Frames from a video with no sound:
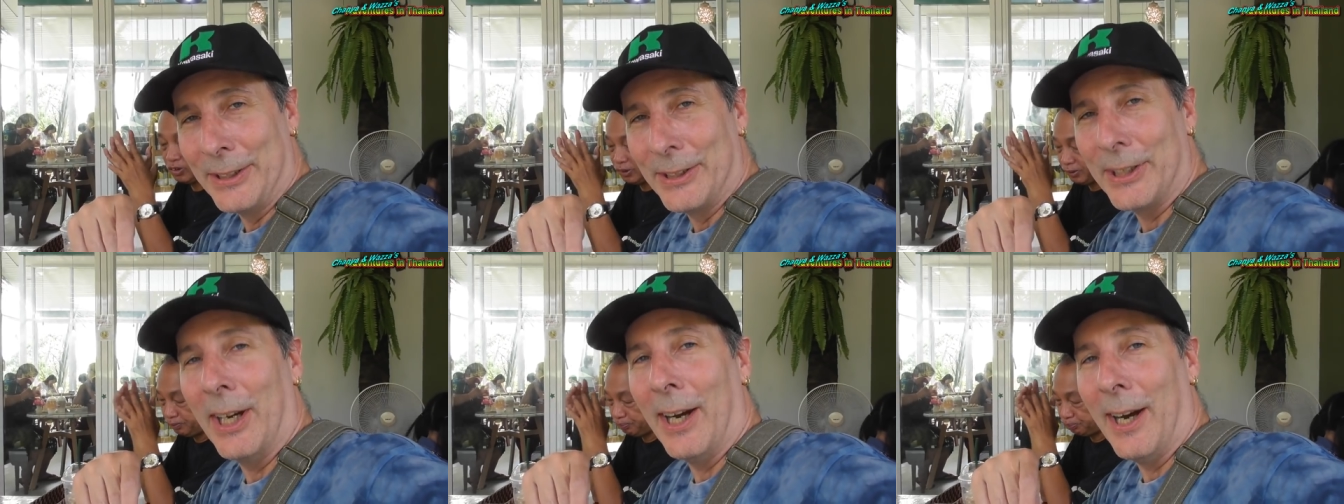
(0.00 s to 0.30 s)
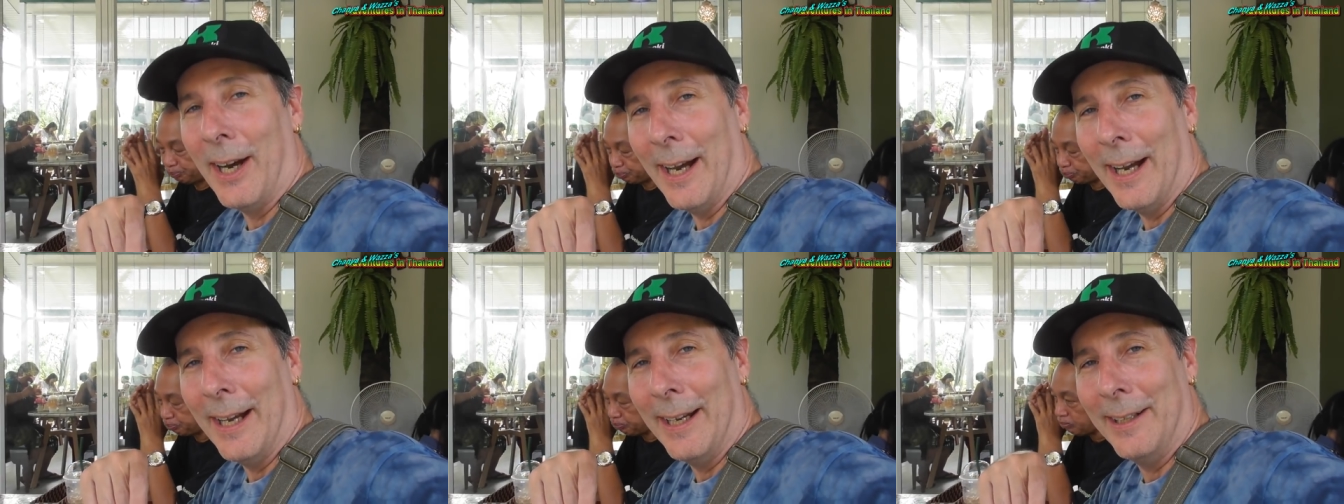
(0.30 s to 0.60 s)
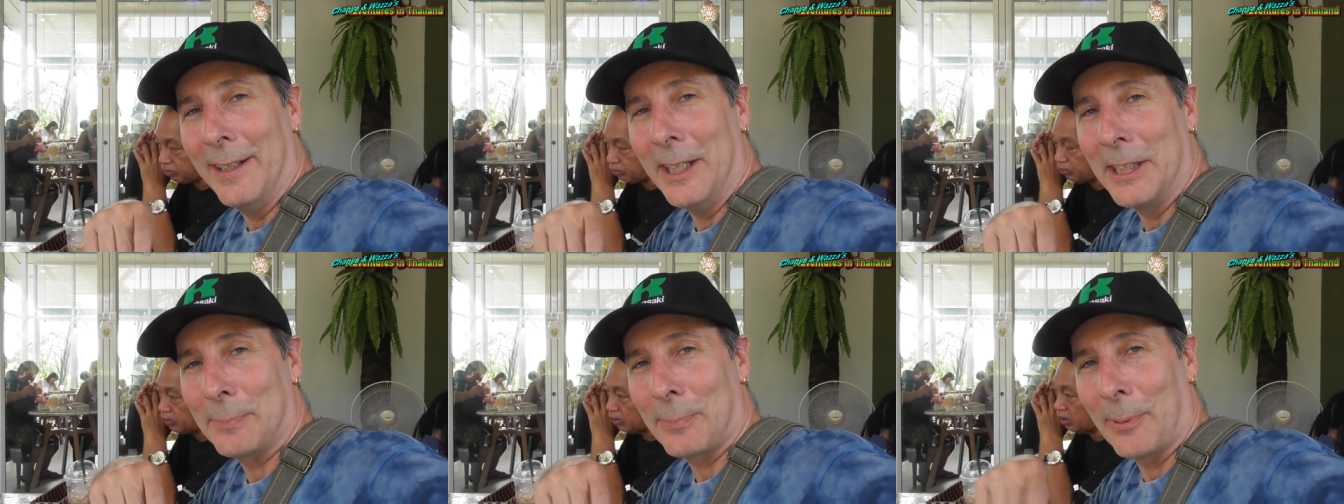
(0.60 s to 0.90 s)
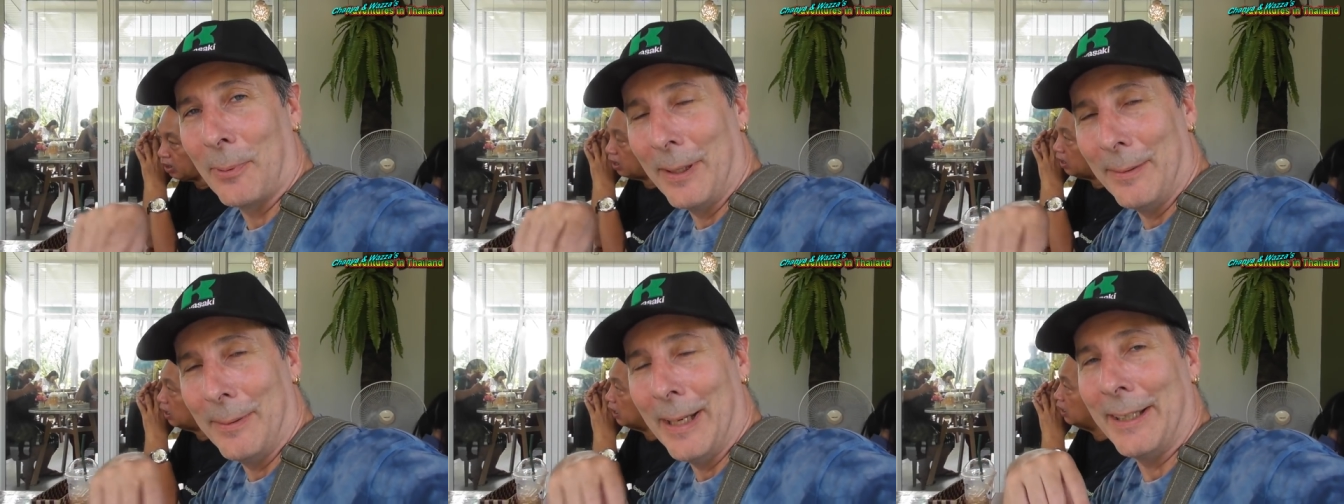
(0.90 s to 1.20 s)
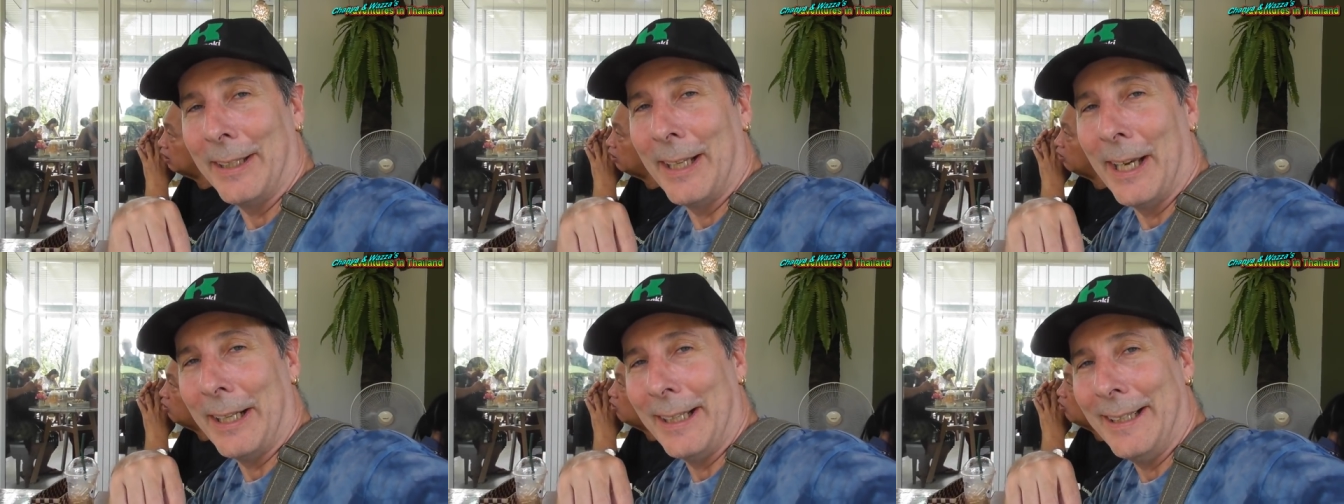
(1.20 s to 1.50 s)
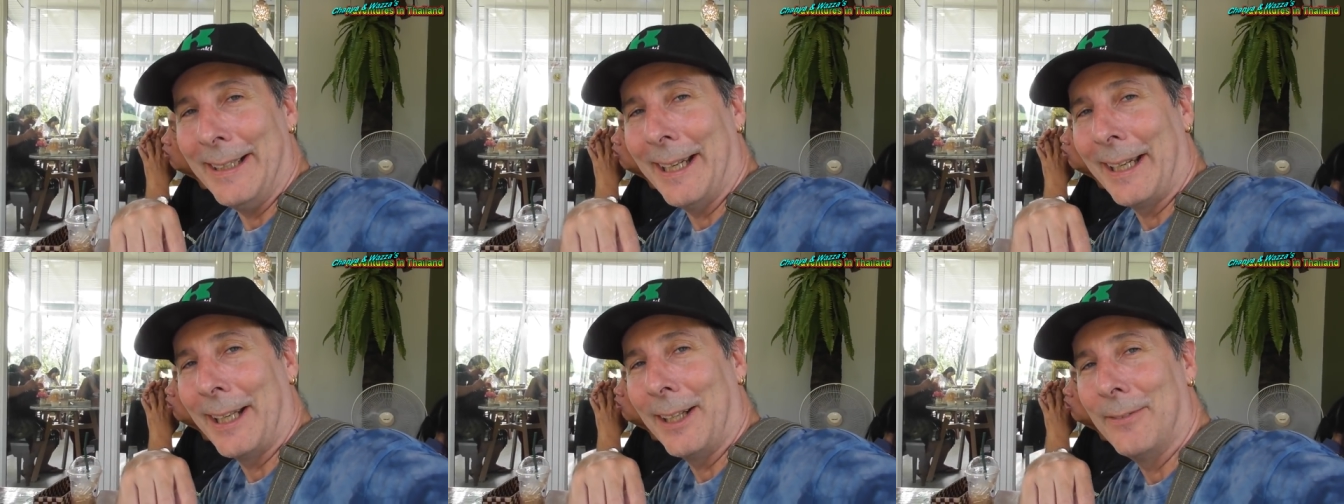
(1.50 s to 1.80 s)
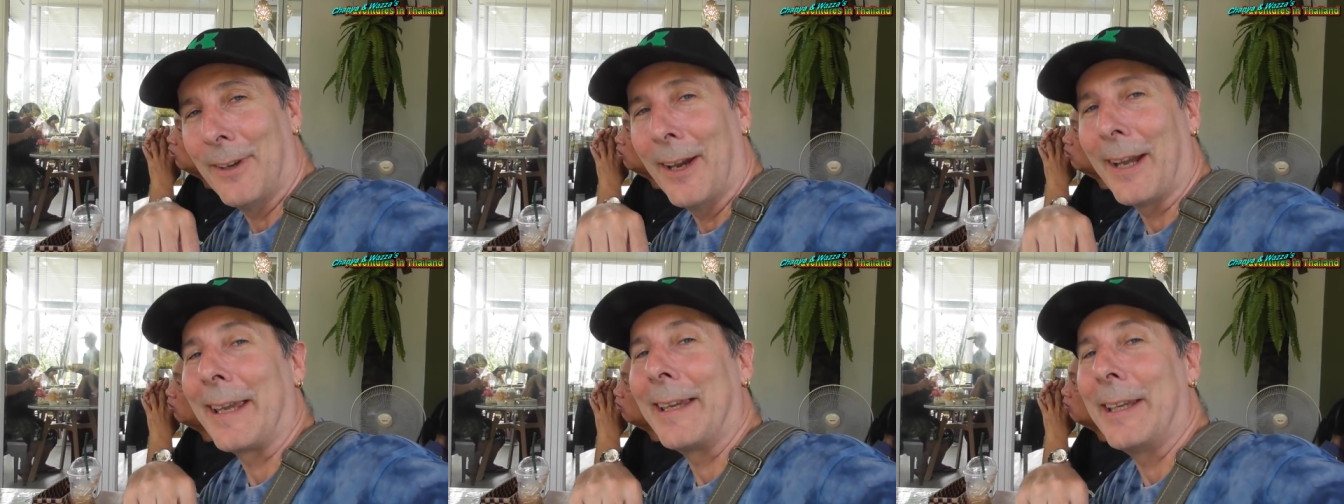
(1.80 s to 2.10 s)
Thai, it's probably about the only
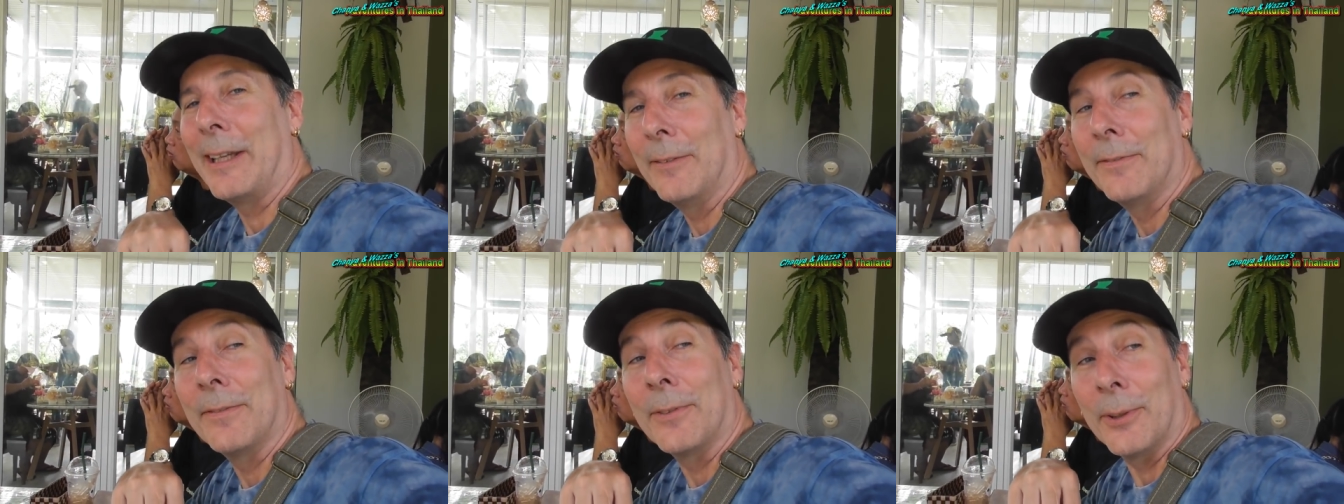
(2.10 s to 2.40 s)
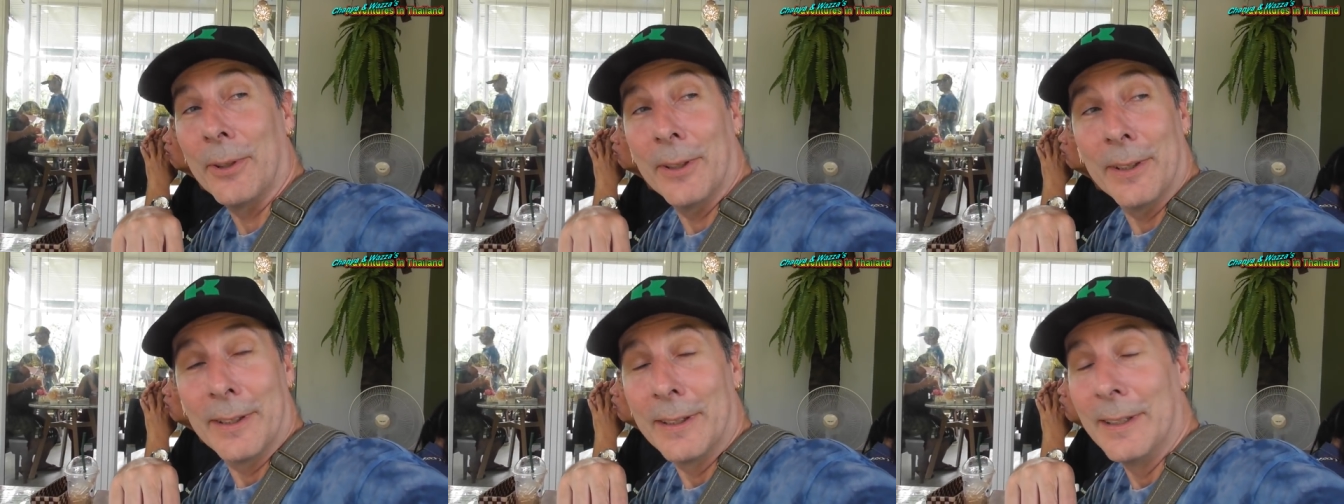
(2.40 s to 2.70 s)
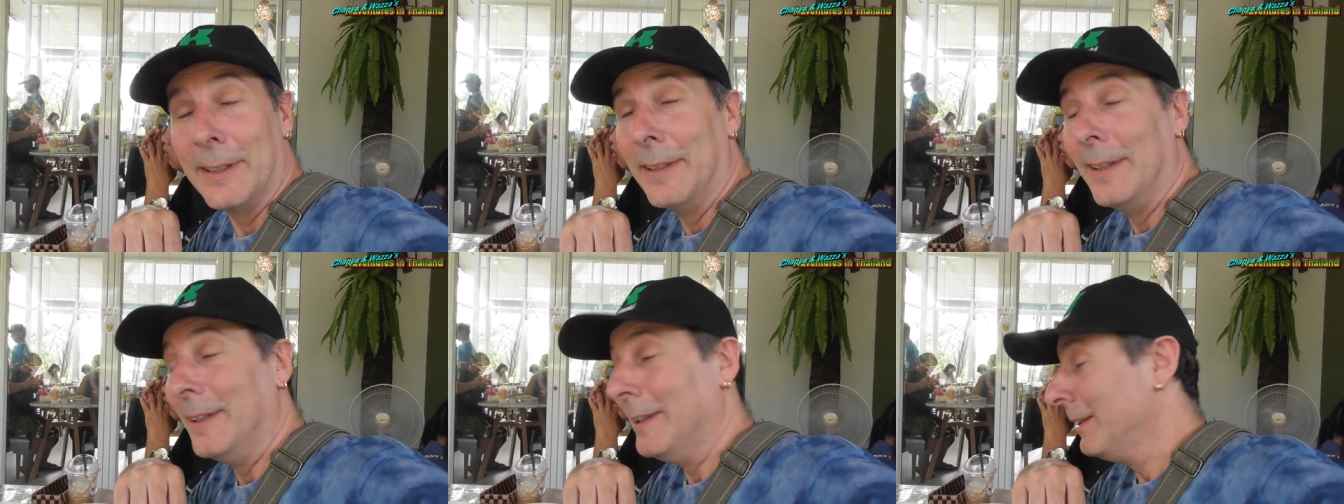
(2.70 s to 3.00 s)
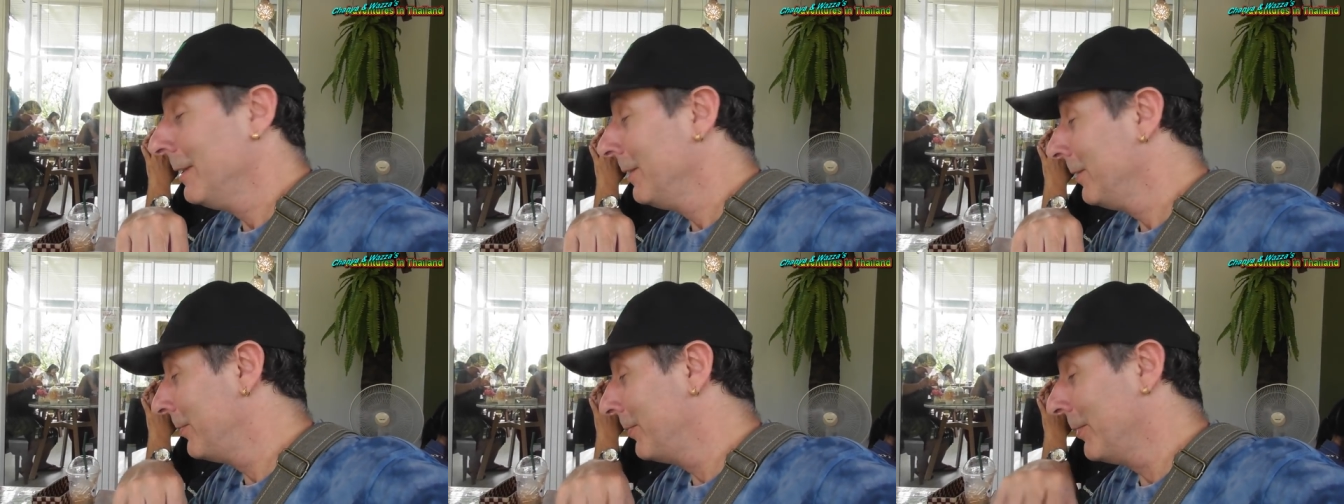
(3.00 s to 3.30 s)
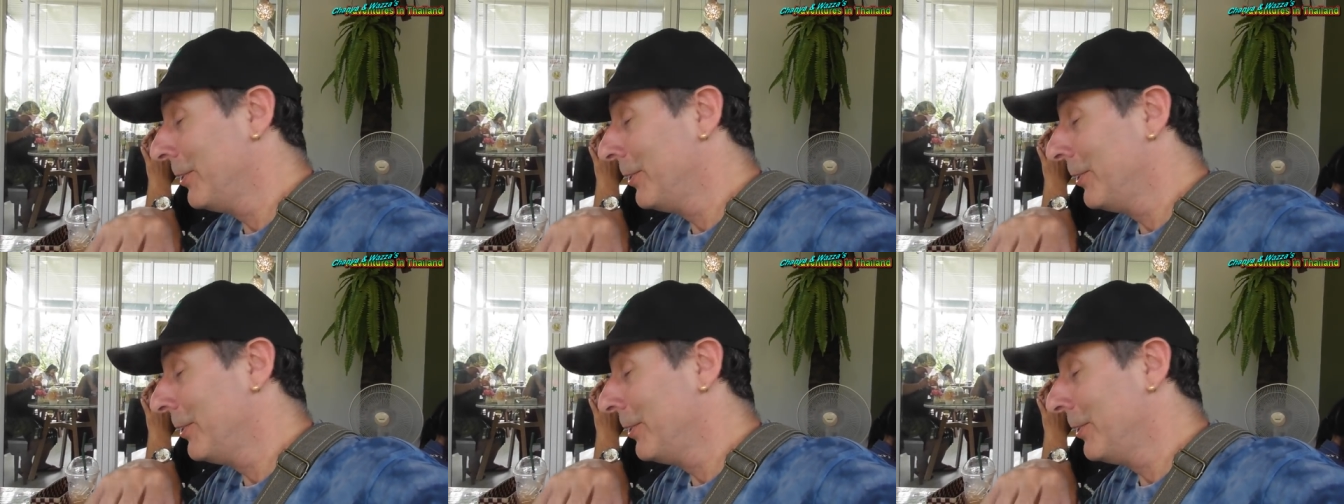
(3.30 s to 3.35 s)
negative I can give for it.